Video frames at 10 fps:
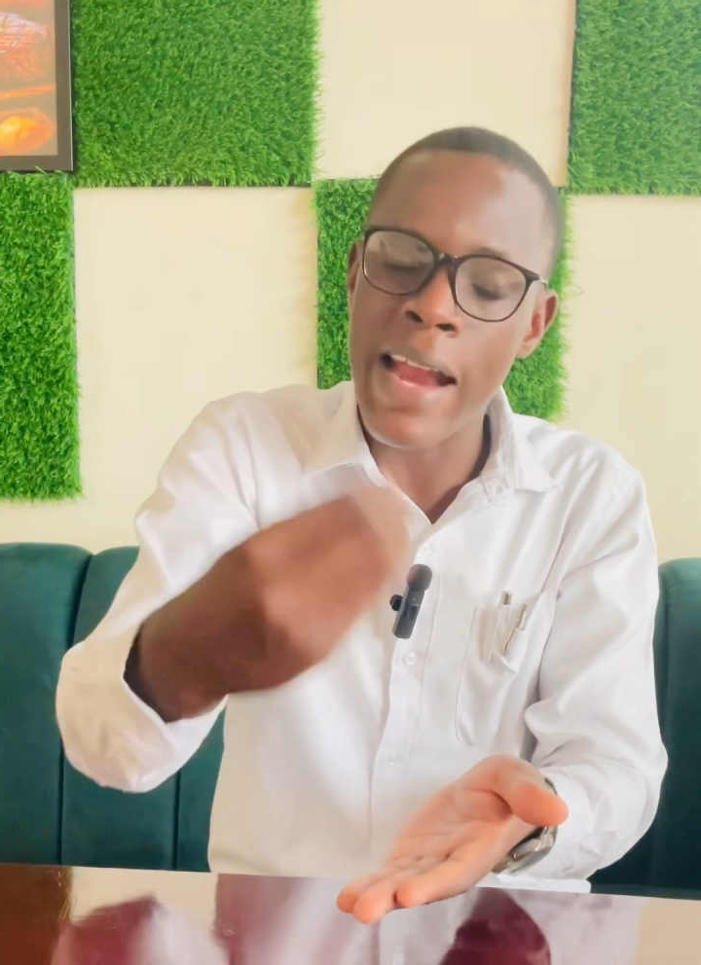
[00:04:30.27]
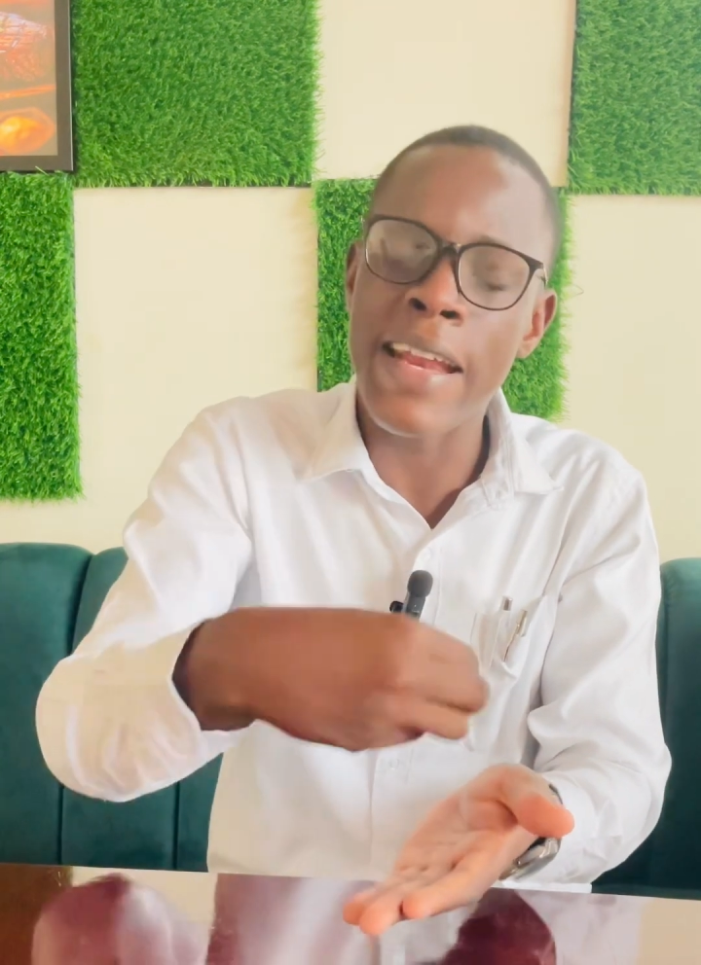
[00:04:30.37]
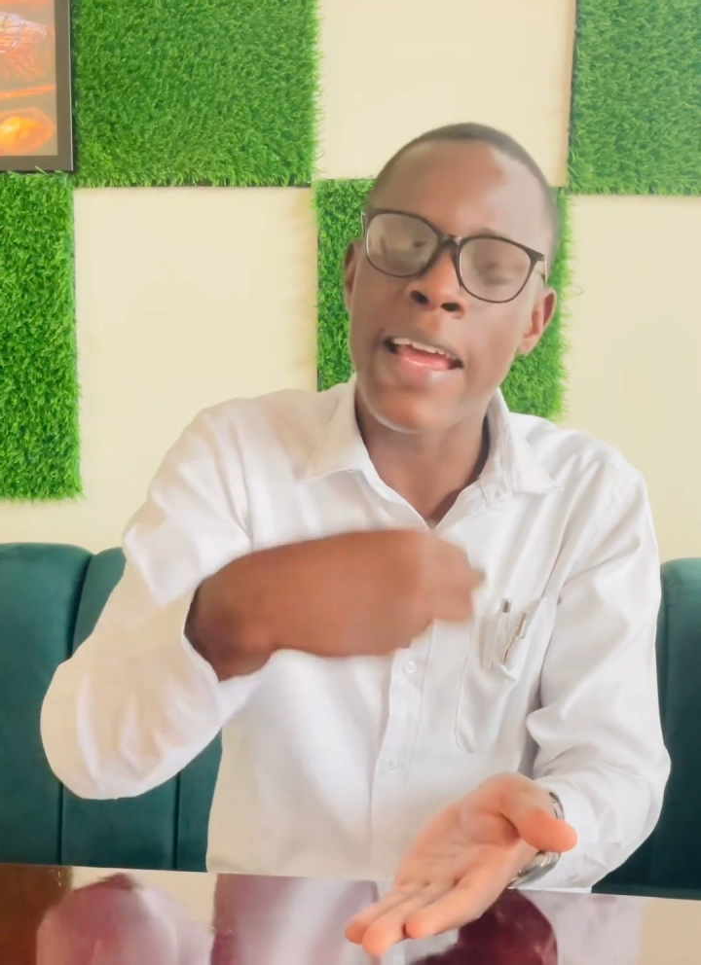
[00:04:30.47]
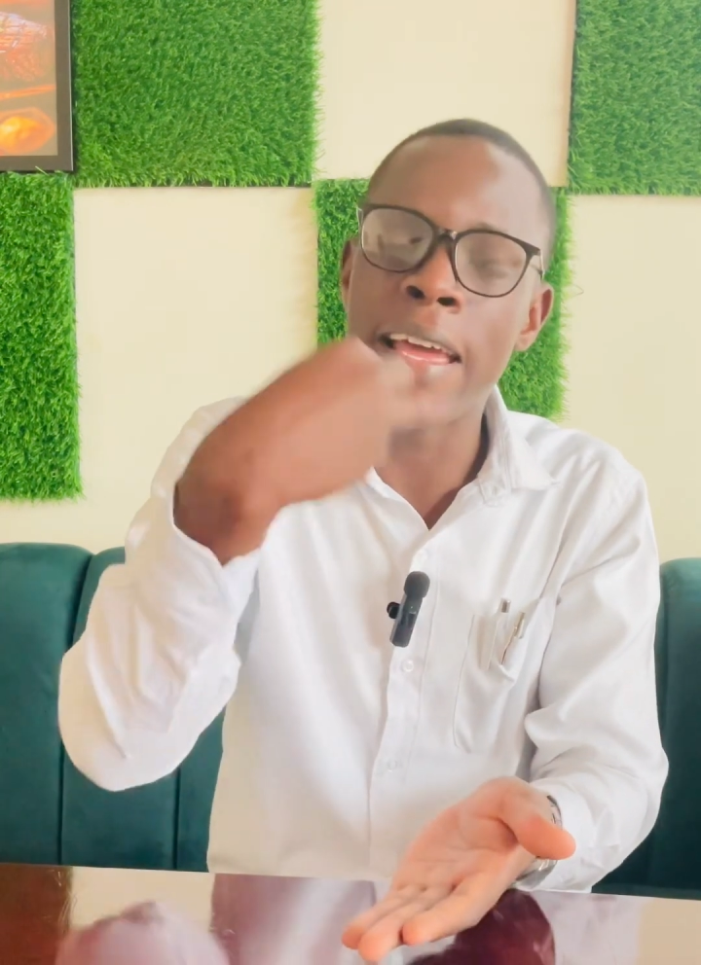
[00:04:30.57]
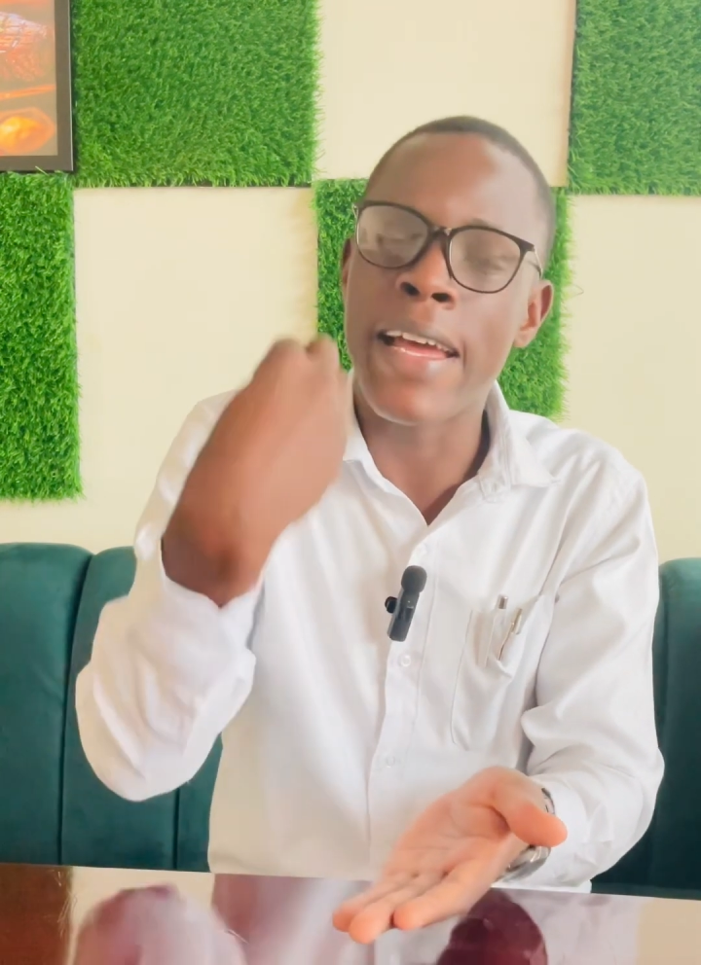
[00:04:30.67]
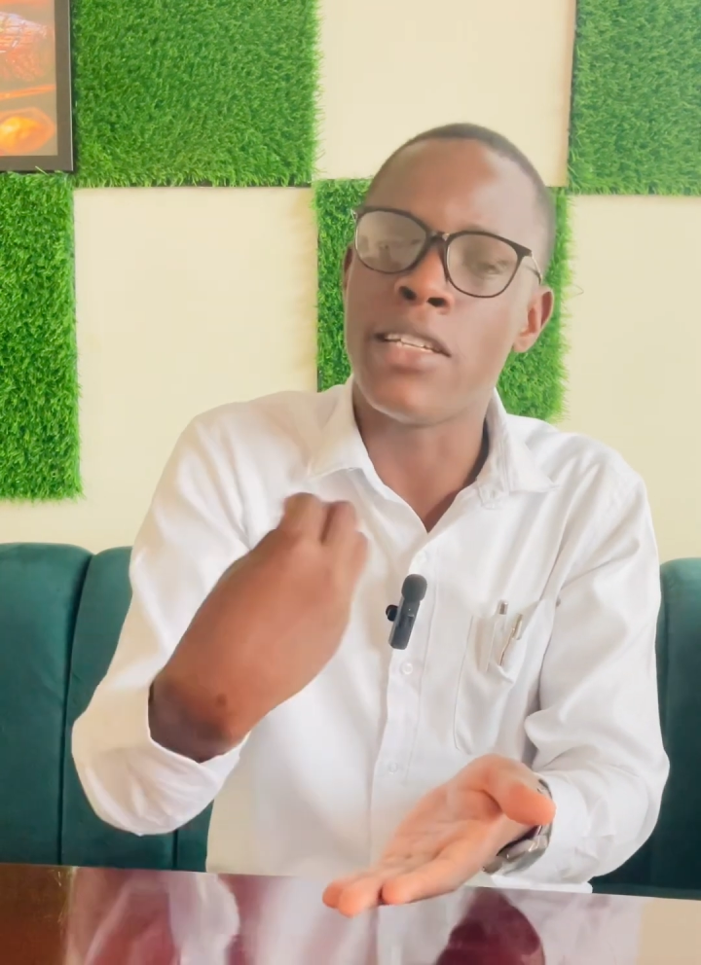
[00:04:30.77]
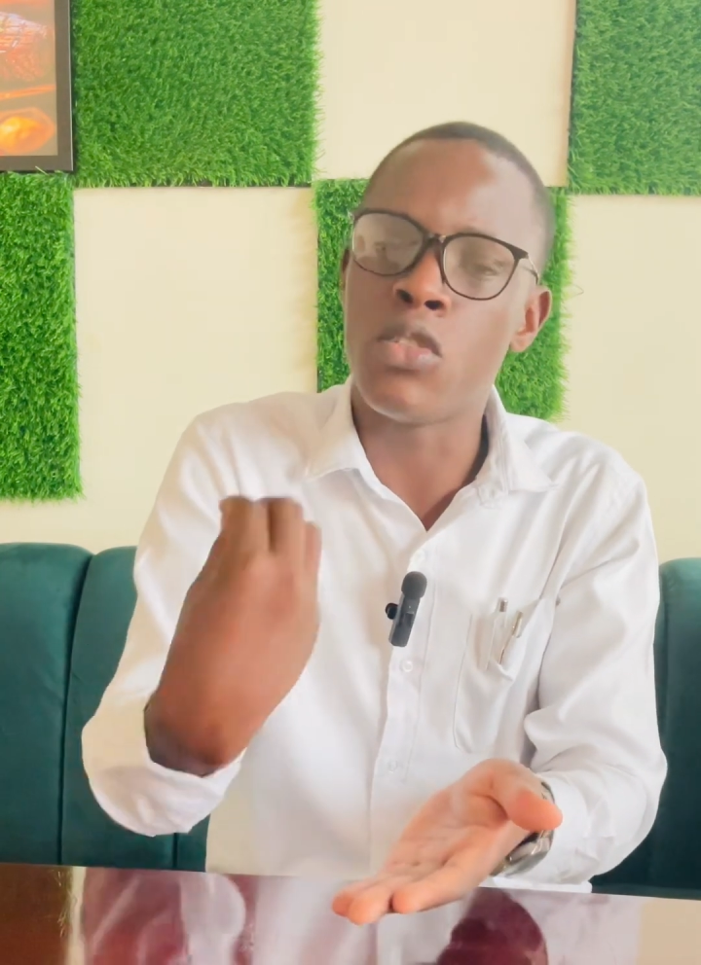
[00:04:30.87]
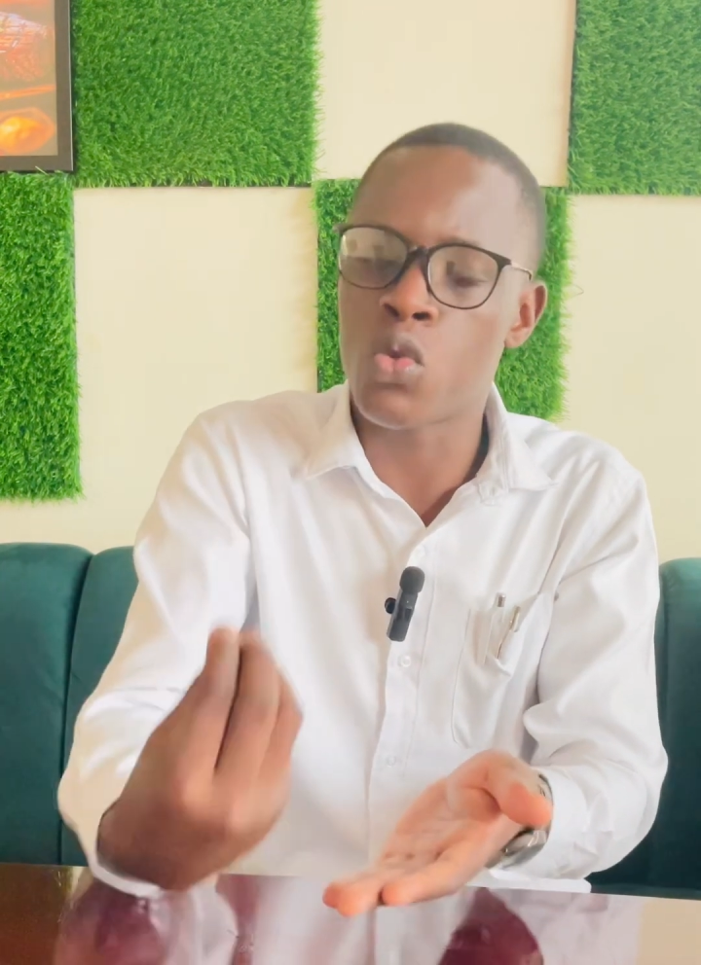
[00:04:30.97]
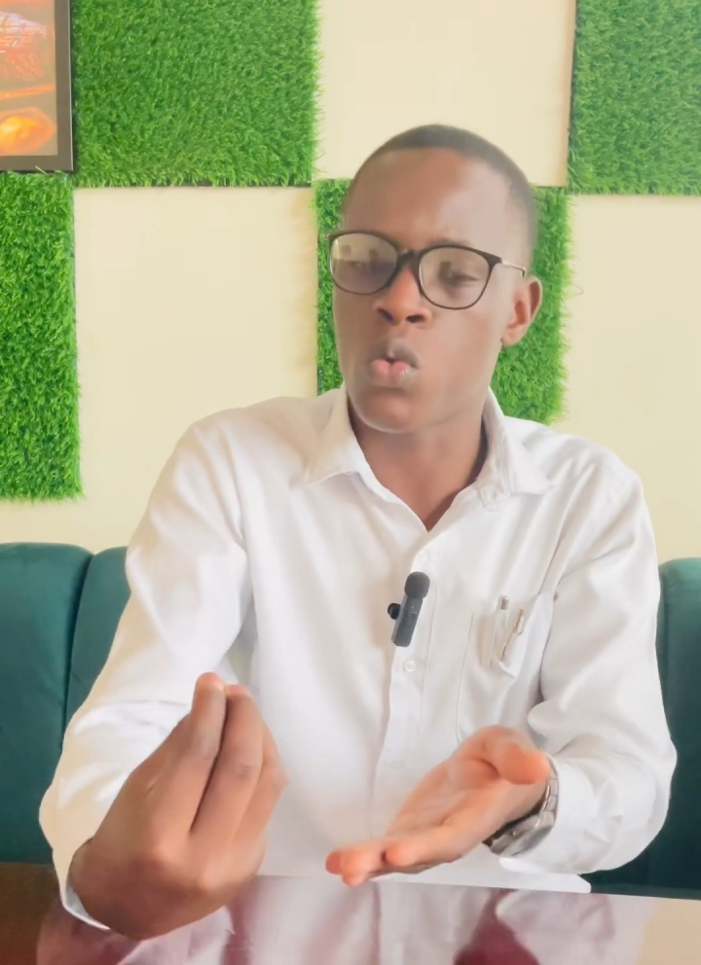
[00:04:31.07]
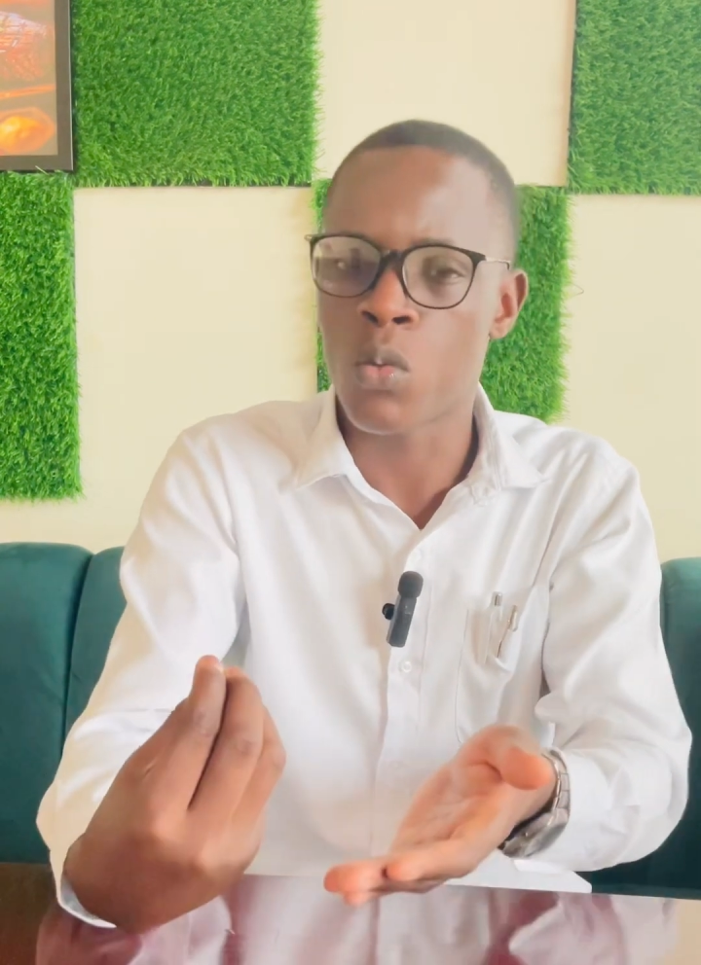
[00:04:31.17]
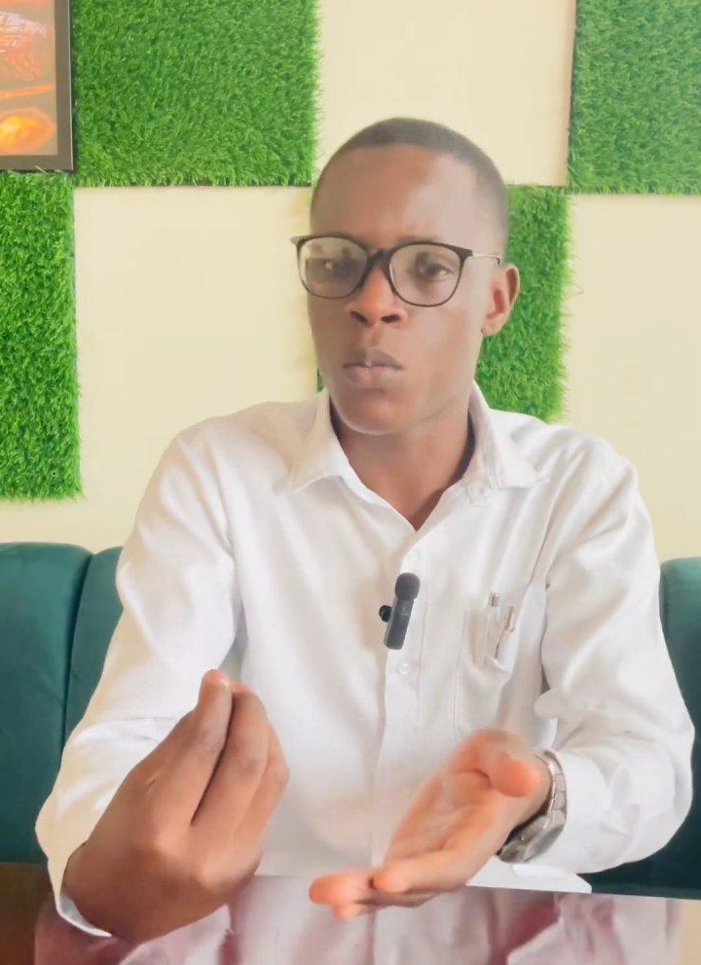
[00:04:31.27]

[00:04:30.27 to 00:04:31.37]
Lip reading: adhered to.